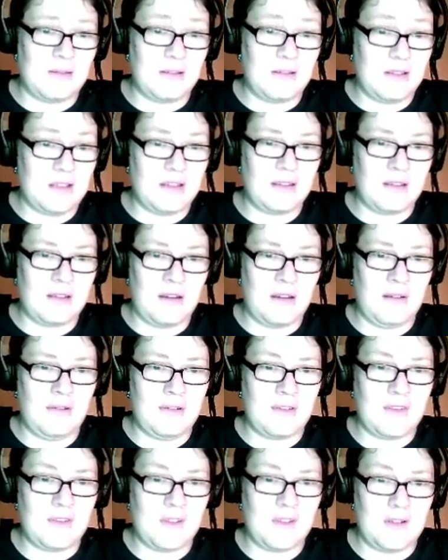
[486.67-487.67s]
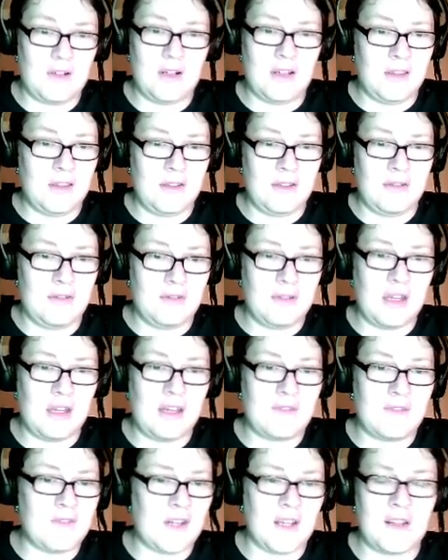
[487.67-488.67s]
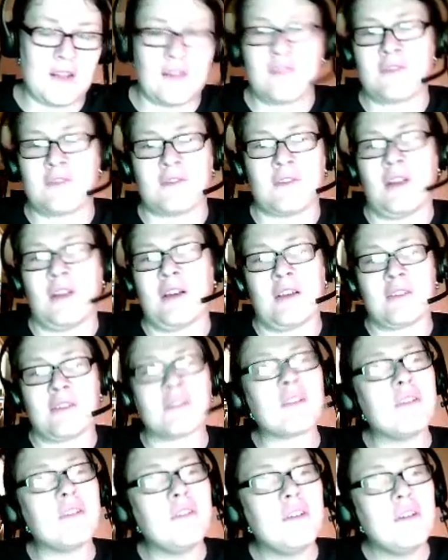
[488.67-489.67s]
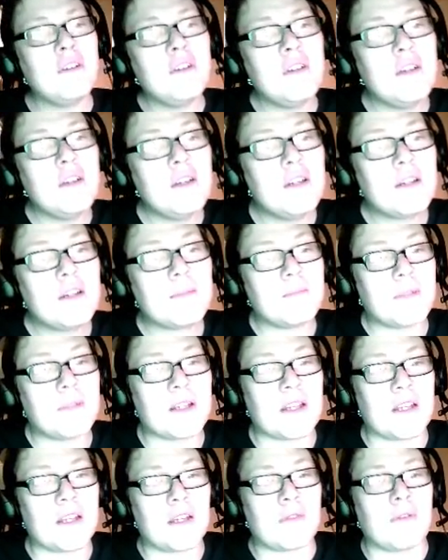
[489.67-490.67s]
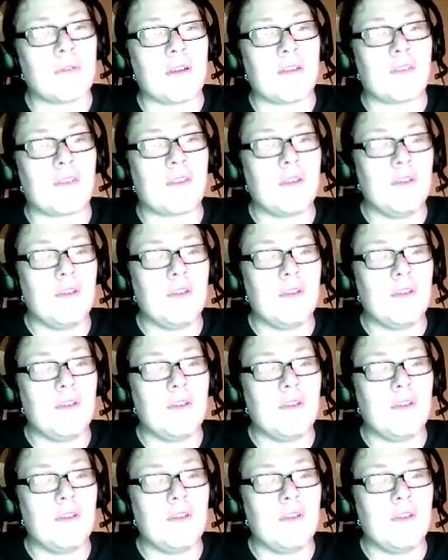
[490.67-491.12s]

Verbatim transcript: in there it's on there I've got it underlined but anyways